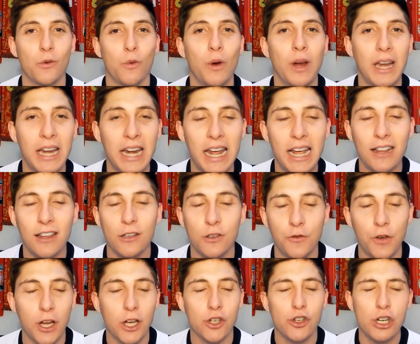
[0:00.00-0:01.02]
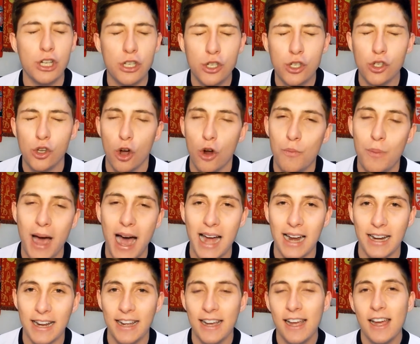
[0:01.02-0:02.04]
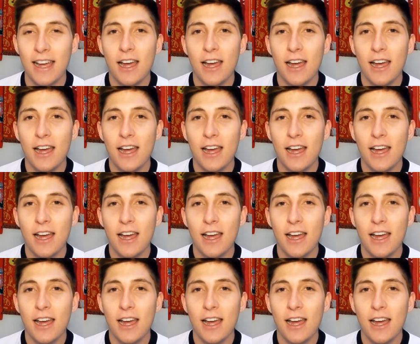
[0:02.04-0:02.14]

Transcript: We need this victory so badly.